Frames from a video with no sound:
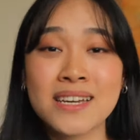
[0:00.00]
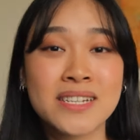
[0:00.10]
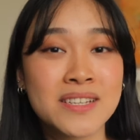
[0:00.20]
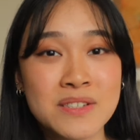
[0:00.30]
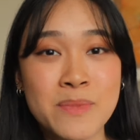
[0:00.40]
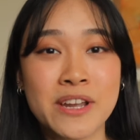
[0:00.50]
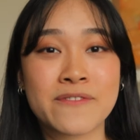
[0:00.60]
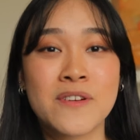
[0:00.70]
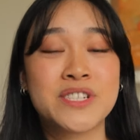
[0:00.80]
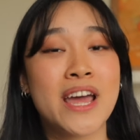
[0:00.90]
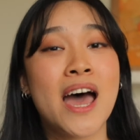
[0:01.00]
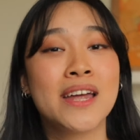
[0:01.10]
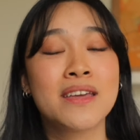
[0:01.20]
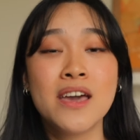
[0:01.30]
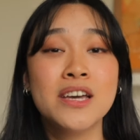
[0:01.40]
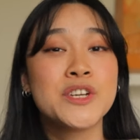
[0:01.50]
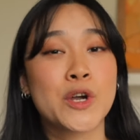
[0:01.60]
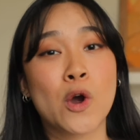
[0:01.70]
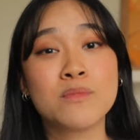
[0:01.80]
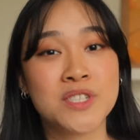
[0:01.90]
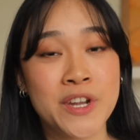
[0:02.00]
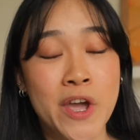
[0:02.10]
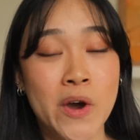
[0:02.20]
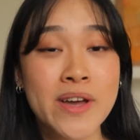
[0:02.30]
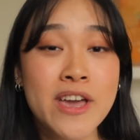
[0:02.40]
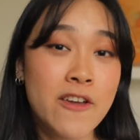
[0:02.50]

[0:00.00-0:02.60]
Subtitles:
condenser microphone to add to your home studio.